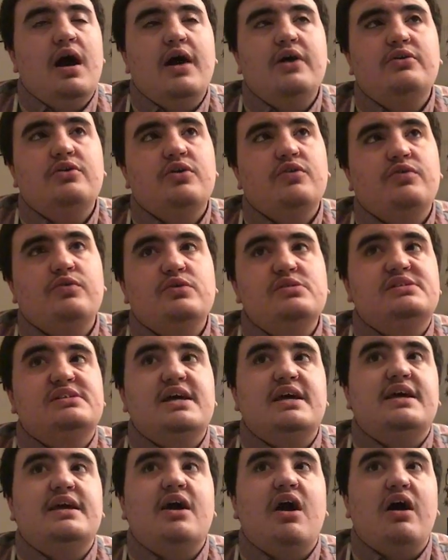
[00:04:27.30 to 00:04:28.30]
I don't know if we'd
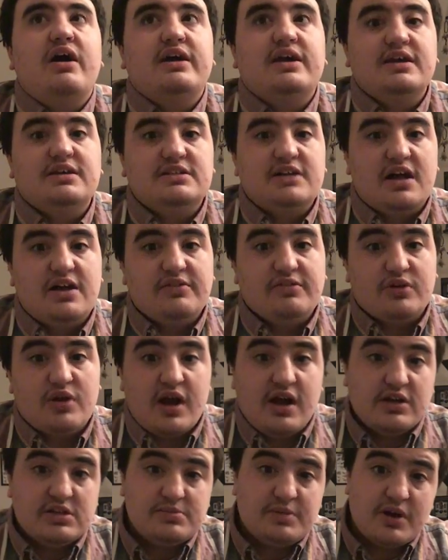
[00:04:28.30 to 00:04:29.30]
say got kicked out of our house,